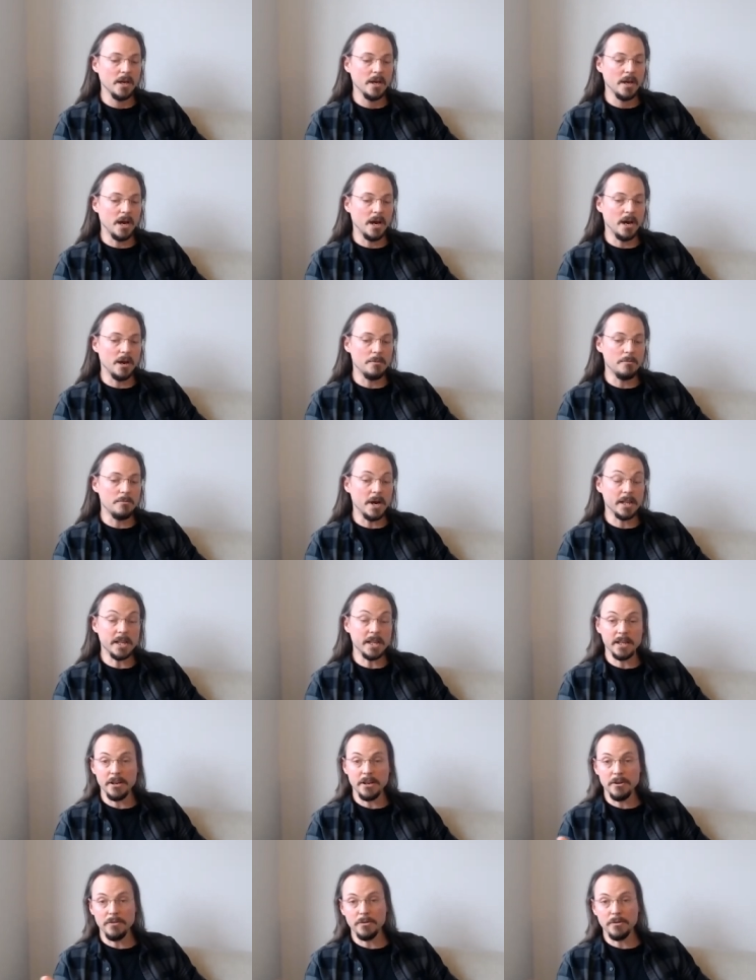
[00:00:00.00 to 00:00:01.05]
And
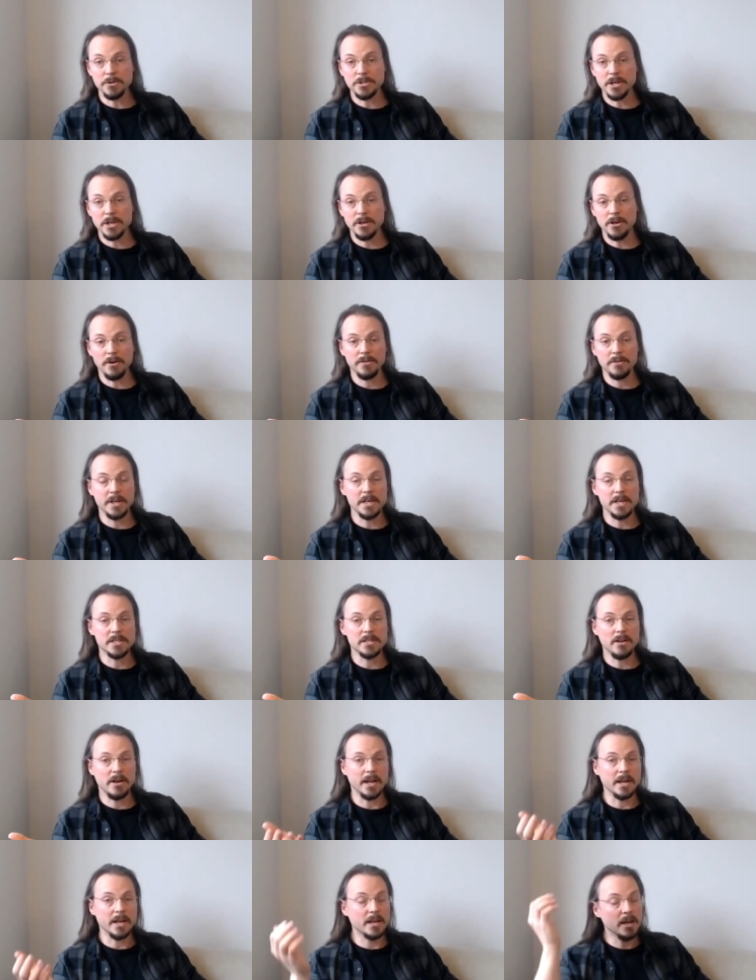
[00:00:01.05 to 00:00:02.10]
then you've also got things
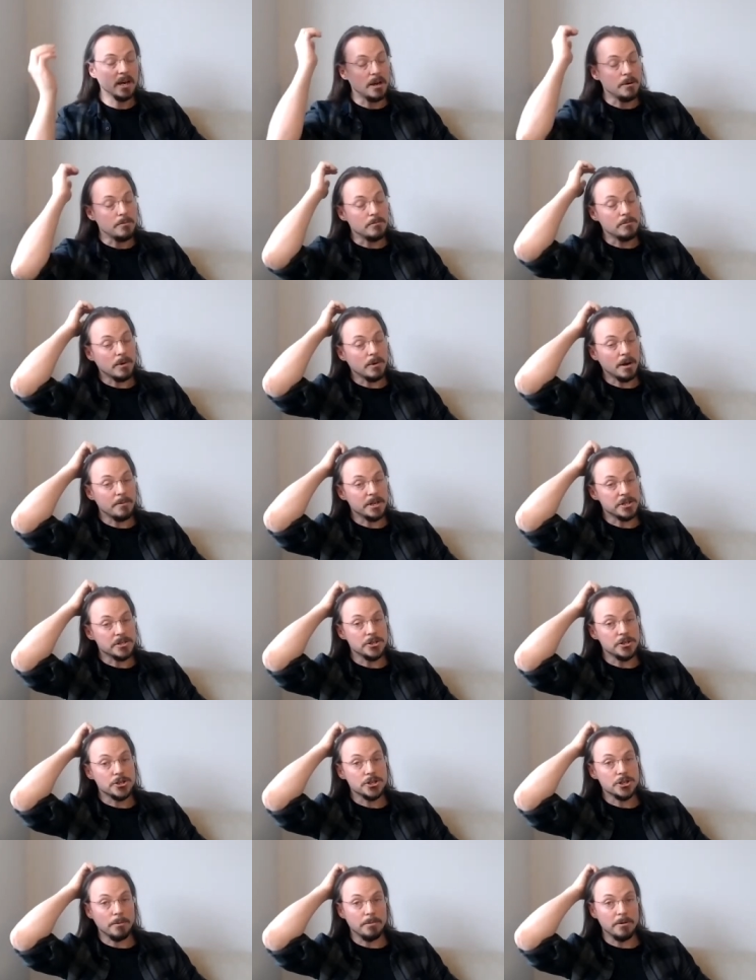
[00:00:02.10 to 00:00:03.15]
like I
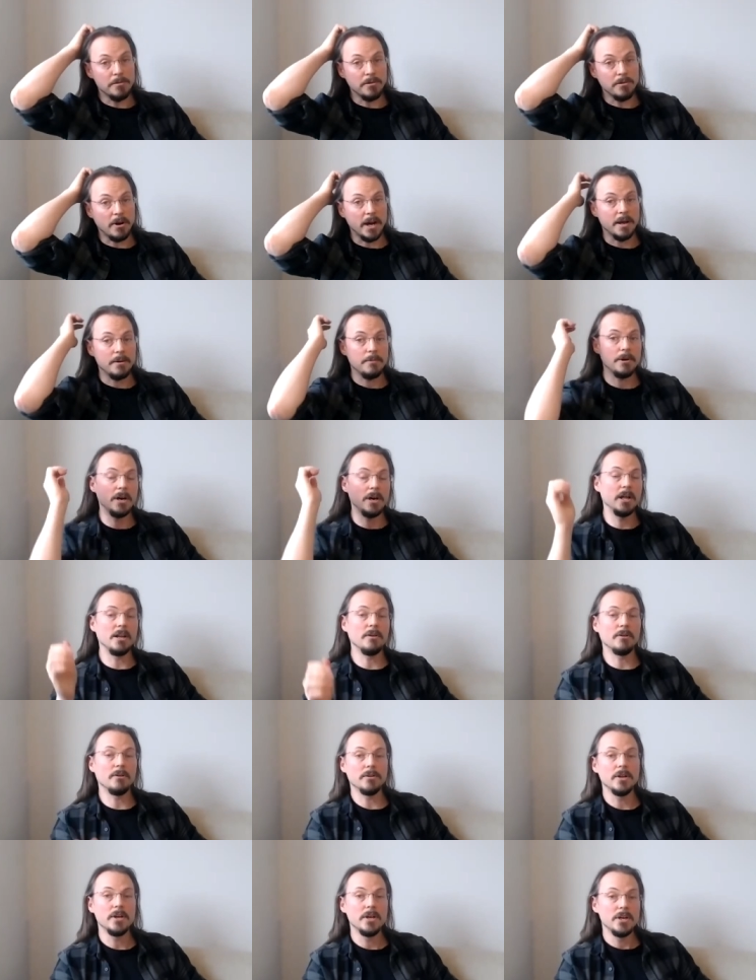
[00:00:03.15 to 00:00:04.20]
mentioned Shopify
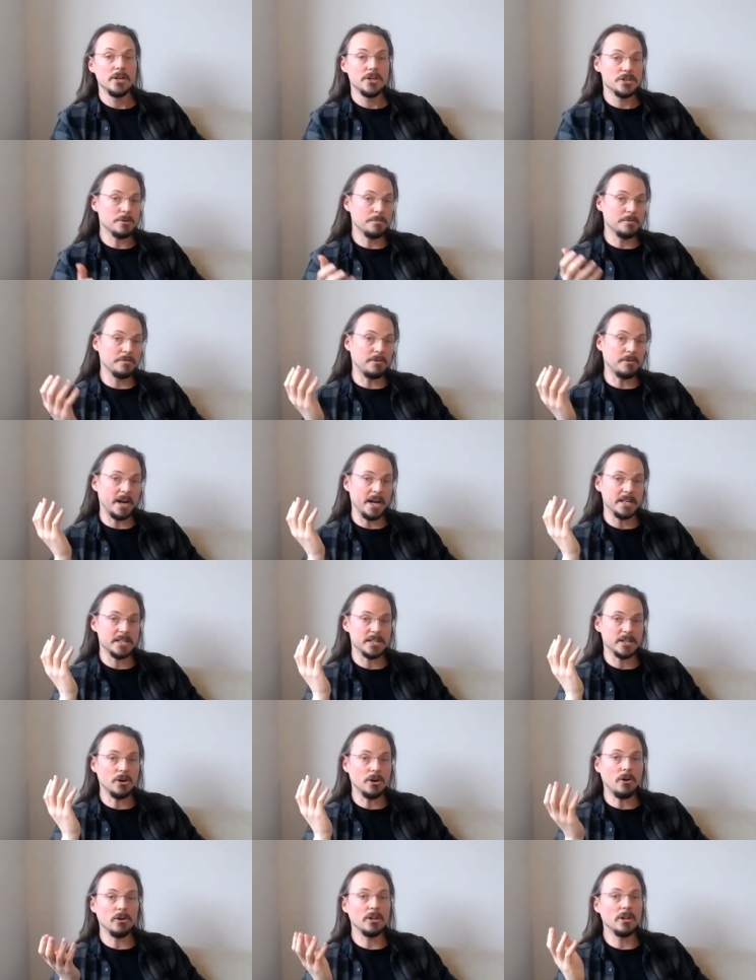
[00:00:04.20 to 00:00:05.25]
earlier on. Shopify is
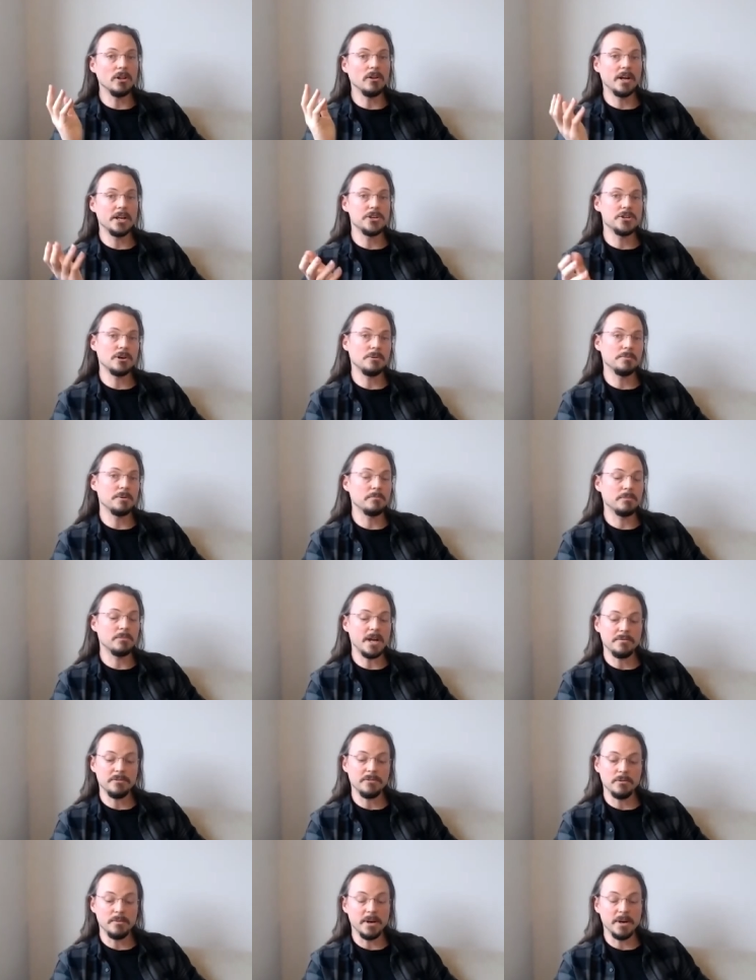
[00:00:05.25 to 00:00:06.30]
an online shopping
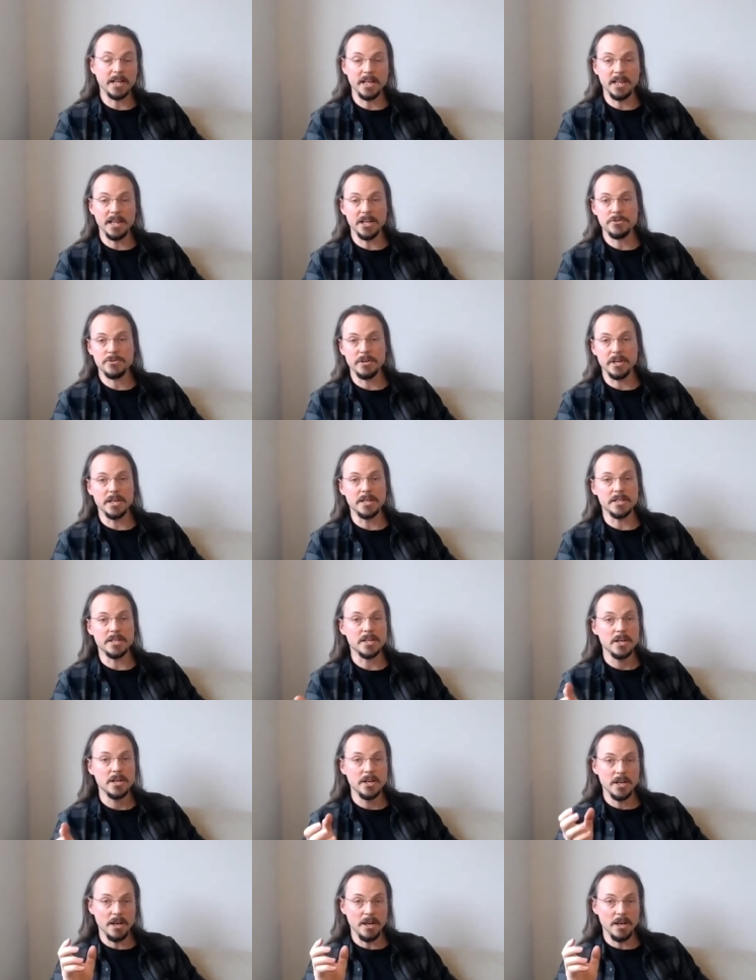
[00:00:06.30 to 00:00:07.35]
platform, and it literally is.
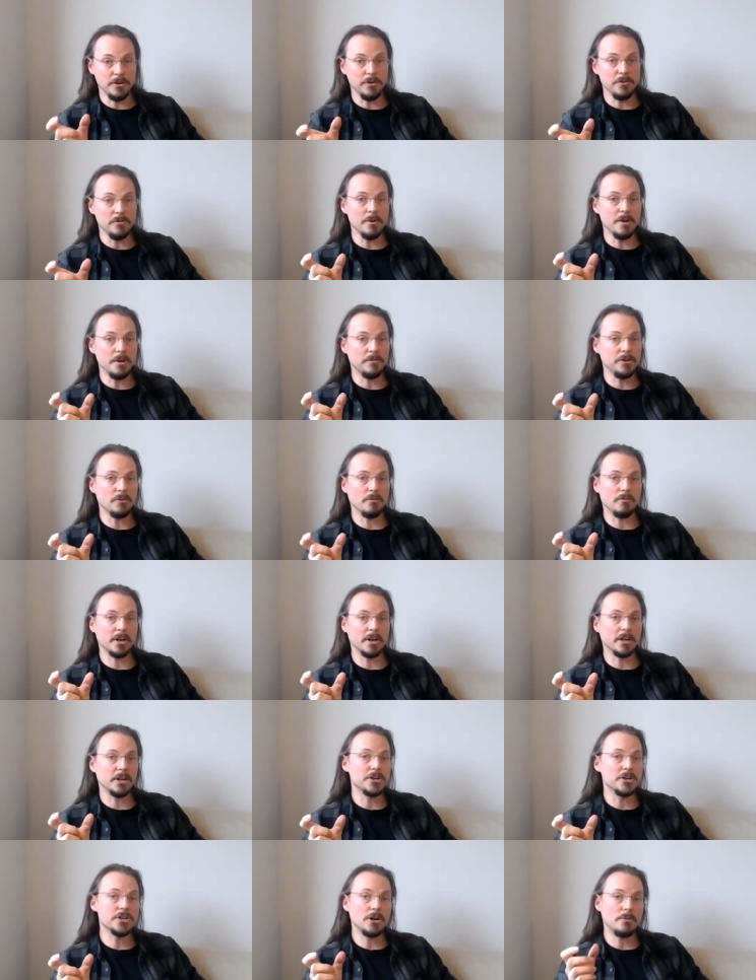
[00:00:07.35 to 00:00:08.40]
If you're
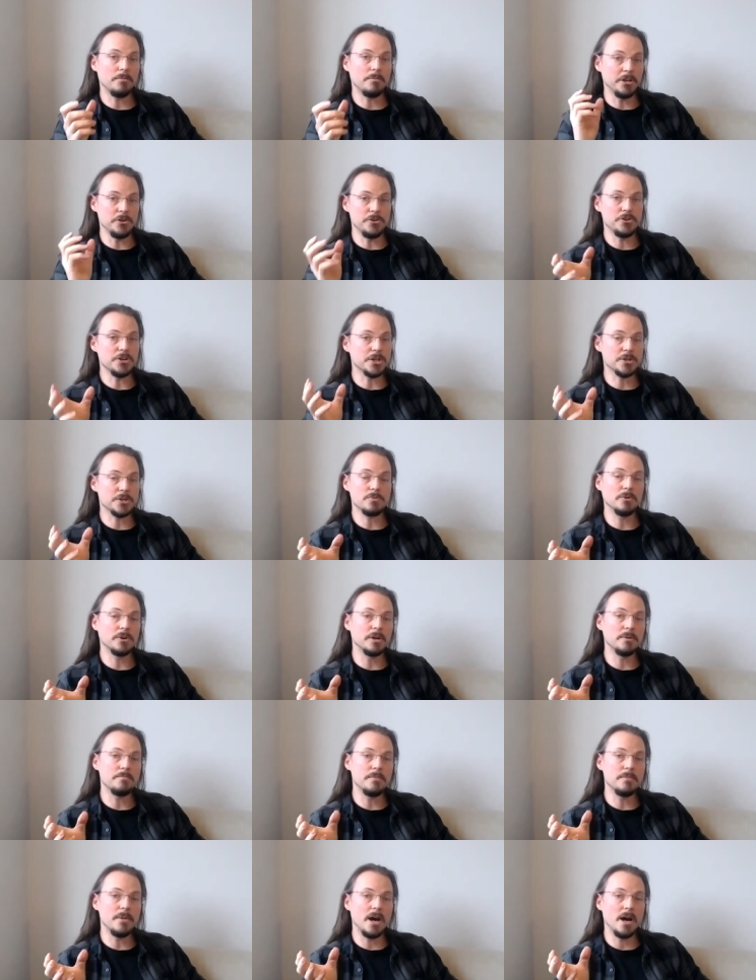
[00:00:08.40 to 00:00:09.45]
running a shop and you just
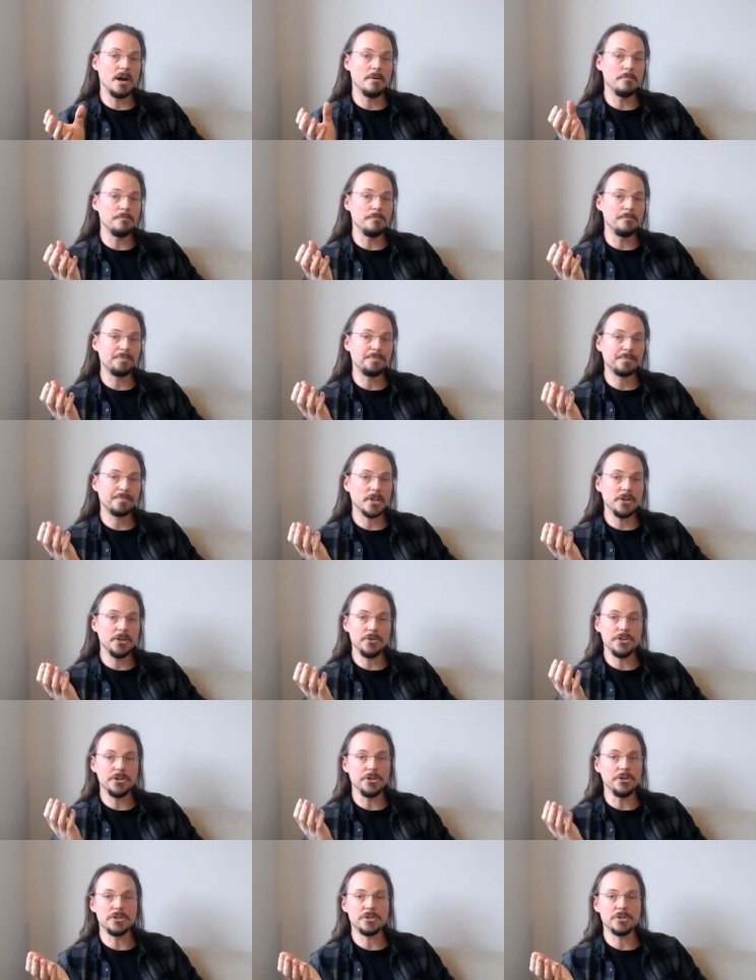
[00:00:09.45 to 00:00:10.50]
want
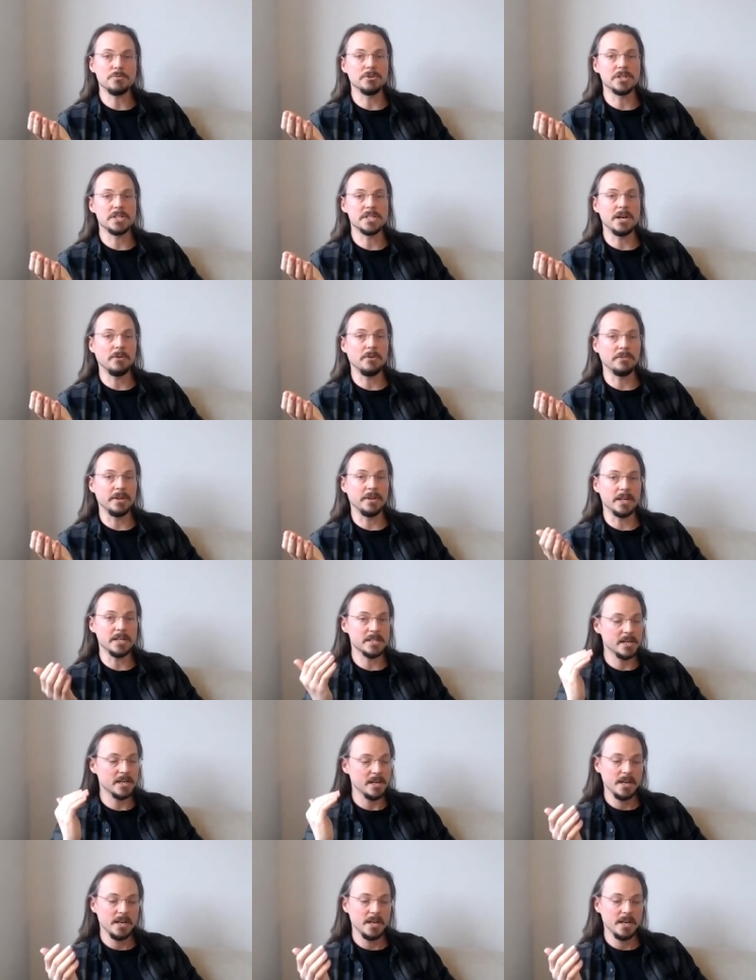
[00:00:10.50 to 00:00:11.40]
to sell things,